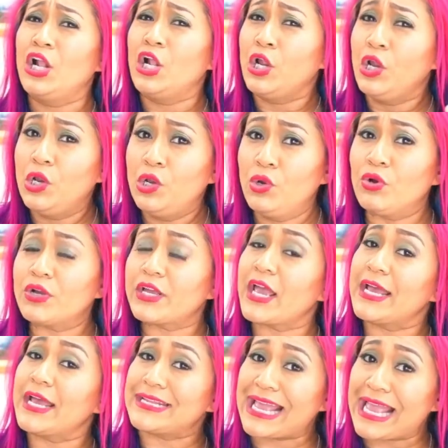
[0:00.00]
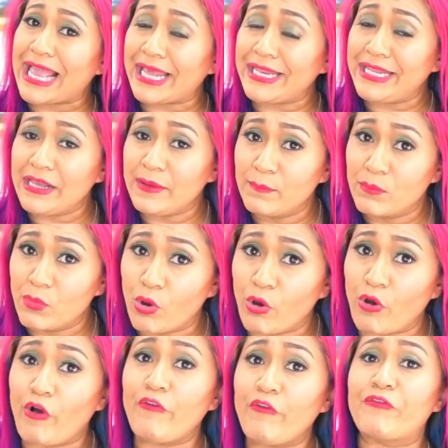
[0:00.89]
look at adding
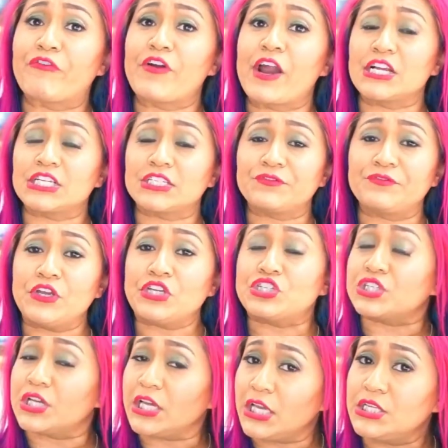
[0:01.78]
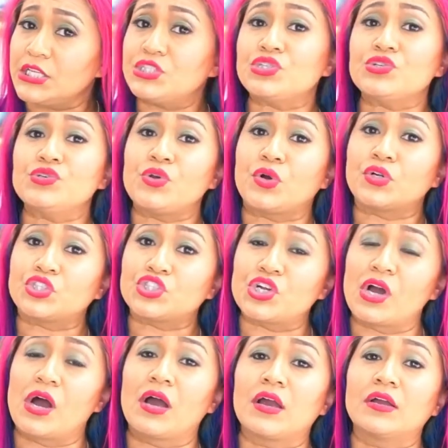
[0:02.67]
more fresh fish into your
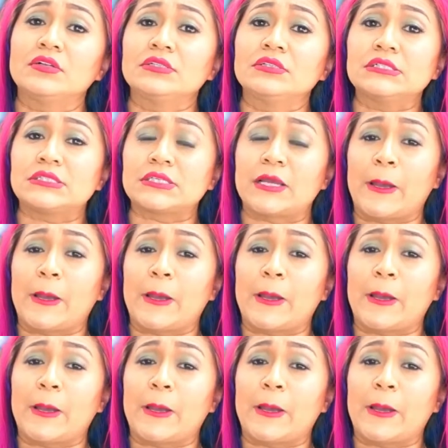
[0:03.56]
child's